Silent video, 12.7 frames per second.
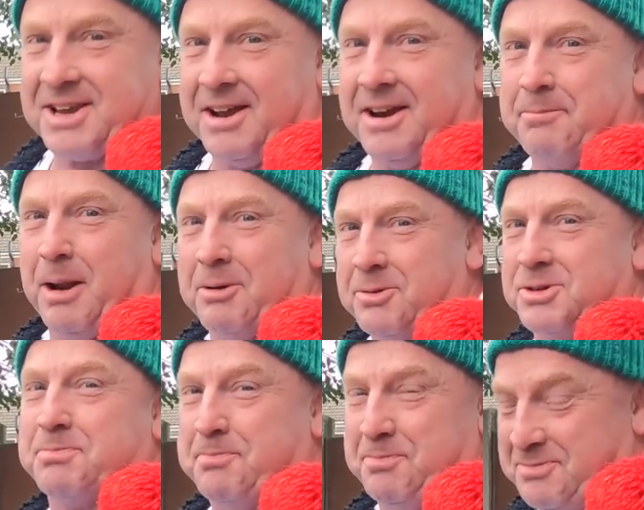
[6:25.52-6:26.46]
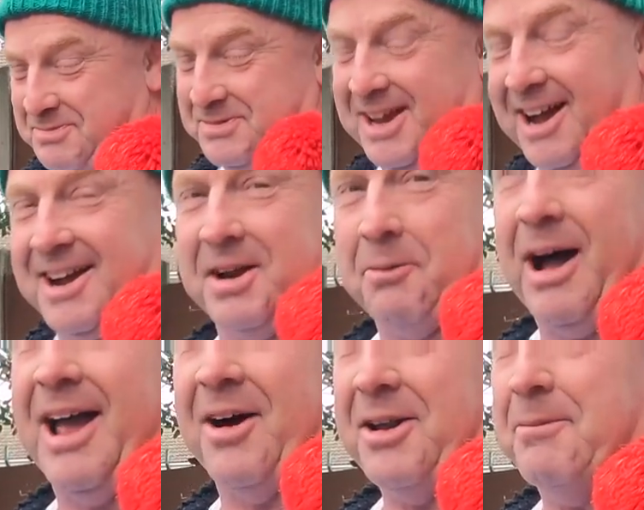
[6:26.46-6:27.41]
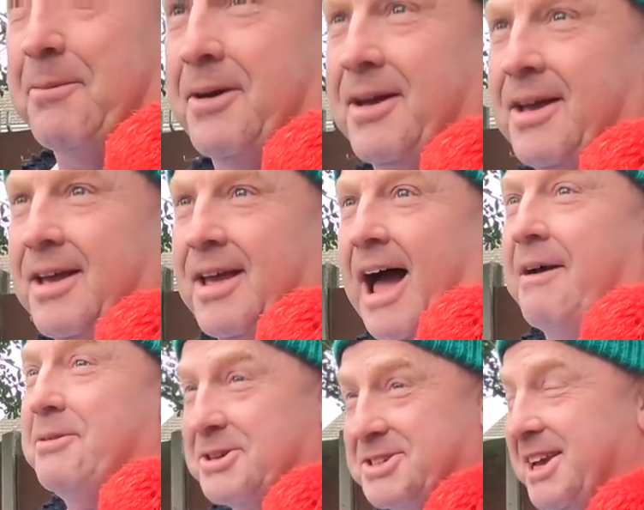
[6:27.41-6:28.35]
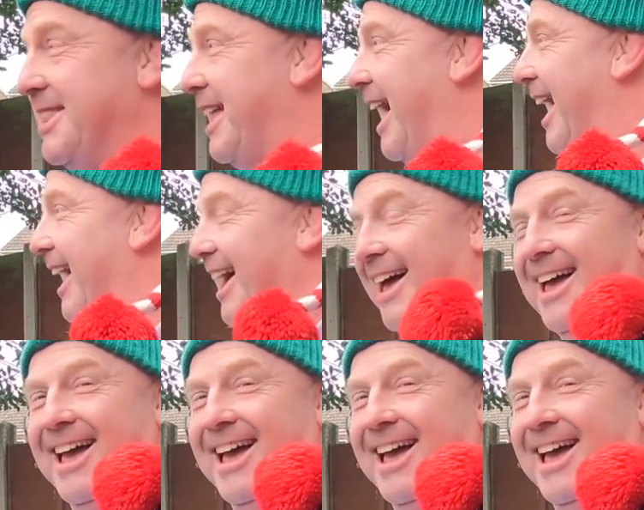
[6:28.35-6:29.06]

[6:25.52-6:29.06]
So the bloke was tugging away on him. Have you seen that?